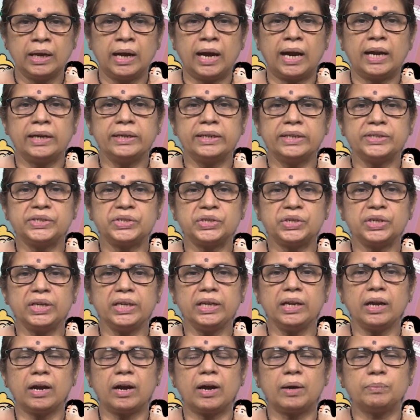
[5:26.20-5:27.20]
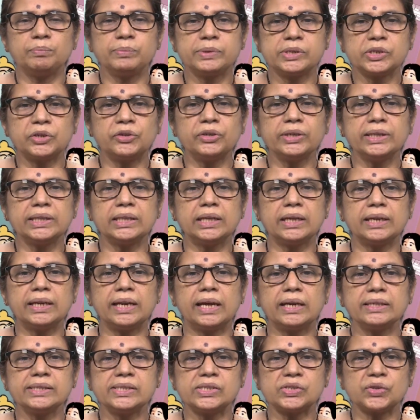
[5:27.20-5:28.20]
and she observed the
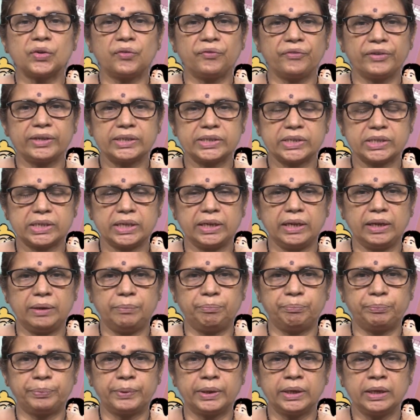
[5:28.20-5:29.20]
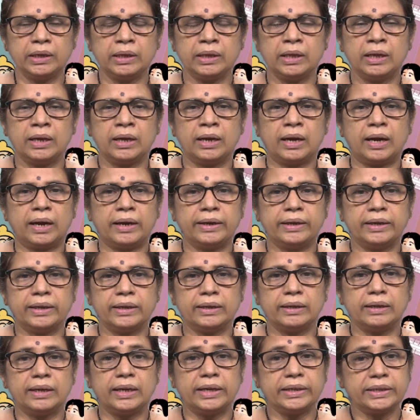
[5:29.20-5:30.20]
lungs of a sheep, and
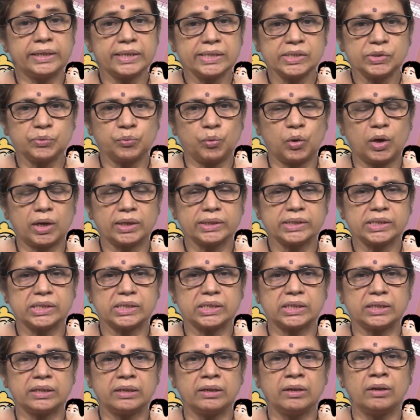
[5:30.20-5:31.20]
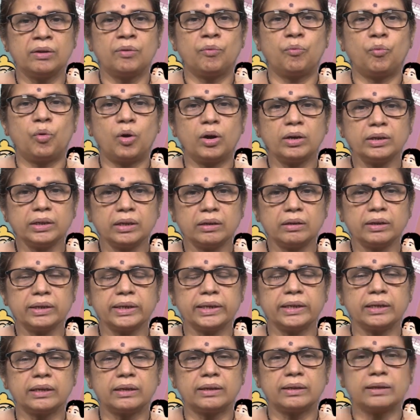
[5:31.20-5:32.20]
let us watch what are
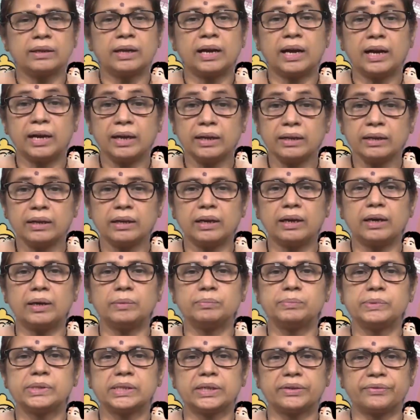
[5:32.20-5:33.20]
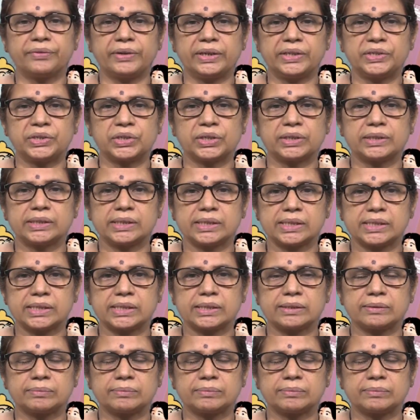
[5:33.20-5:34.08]
her observations.